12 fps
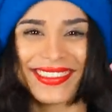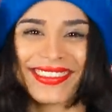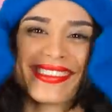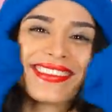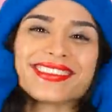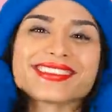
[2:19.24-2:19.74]
I
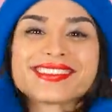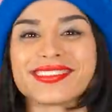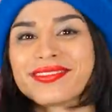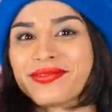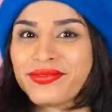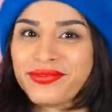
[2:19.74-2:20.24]
just need to make
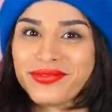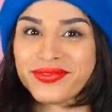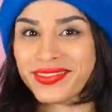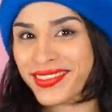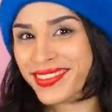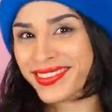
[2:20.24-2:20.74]
sure I don't
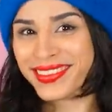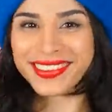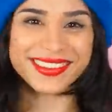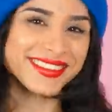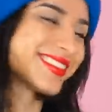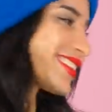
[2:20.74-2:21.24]
leave these
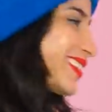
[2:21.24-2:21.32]
lying